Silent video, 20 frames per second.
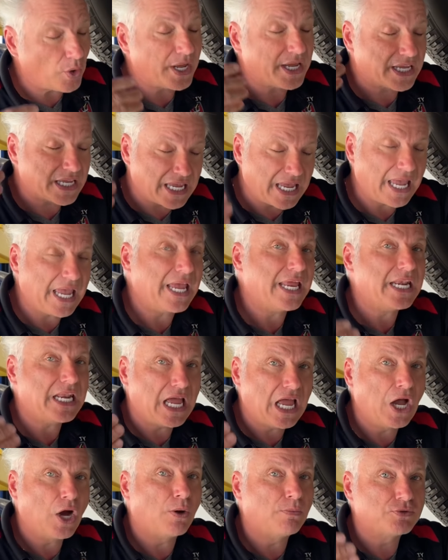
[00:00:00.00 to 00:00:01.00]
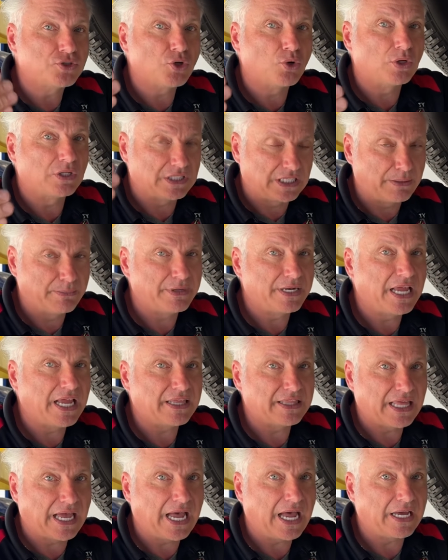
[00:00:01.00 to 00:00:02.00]
it can help to
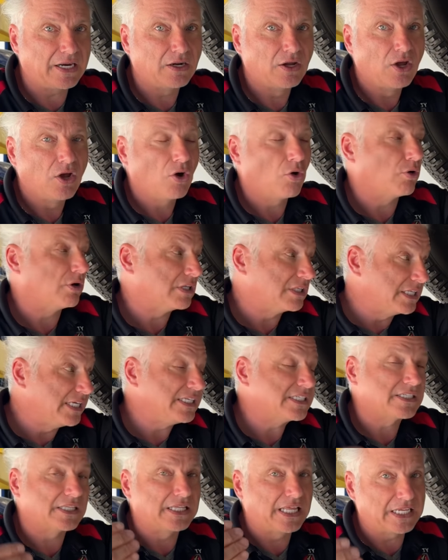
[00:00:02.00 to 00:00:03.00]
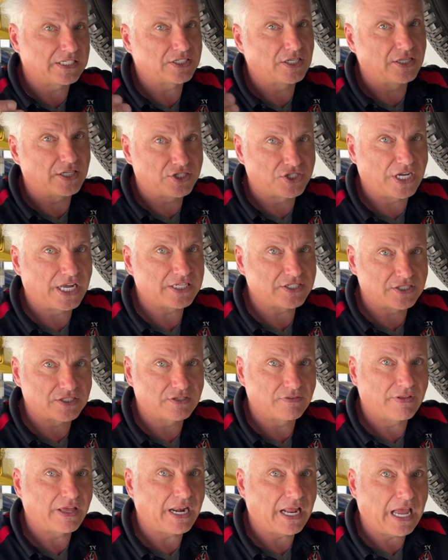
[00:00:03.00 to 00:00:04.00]
eliminate that, or at least lessen the chances
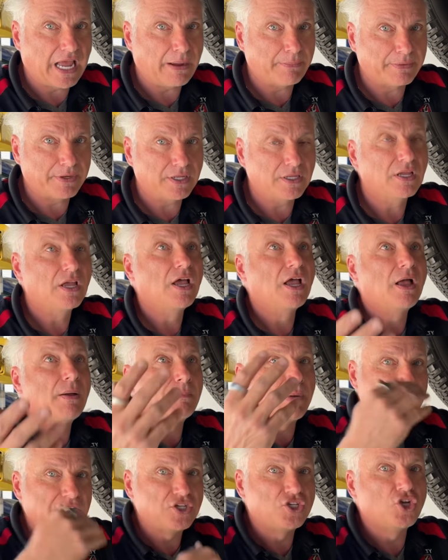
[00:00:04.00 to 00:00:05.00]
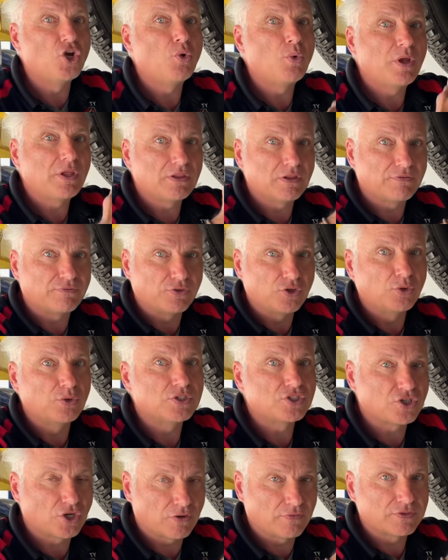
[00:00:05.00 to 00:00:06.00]
of that happening by doing the
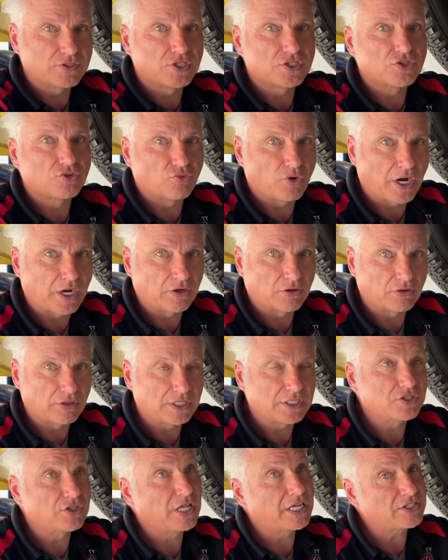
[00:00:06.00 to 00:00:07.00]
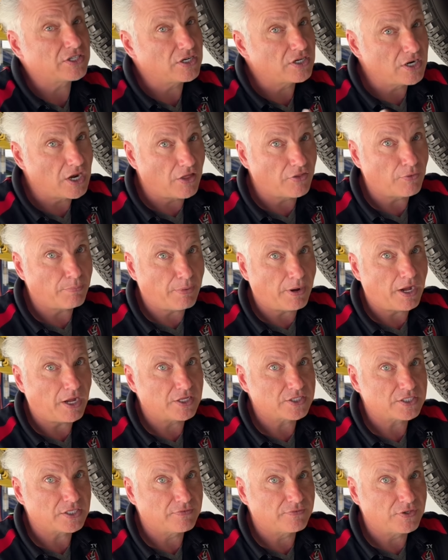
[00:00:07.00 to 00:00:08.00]
fluid services regularly. So that's another
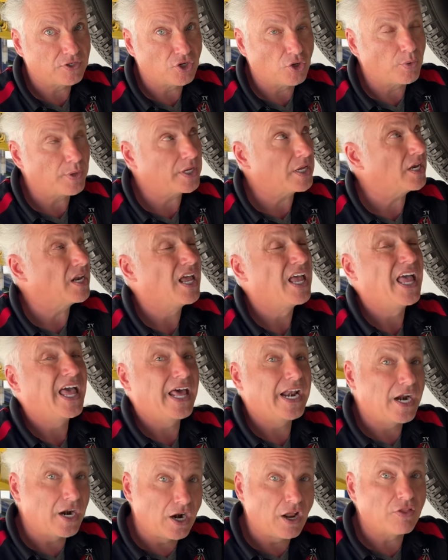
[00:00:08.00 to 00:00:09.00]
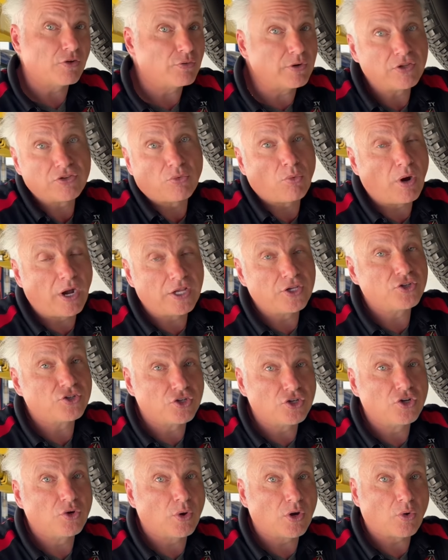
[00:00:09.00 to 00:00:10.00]
positive of doing it, and another reason why you
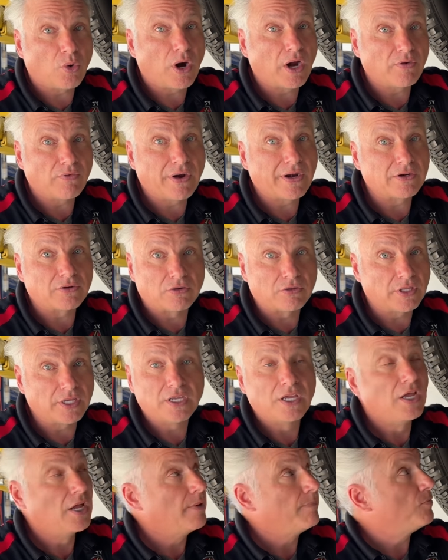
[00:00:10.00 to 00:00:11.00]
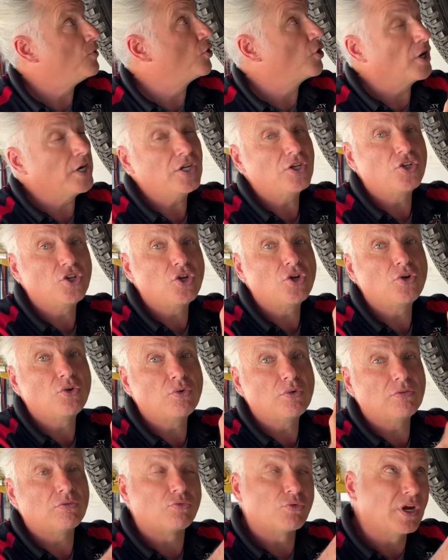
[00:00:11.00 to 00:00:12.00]
should do it quite regularly. You're going to do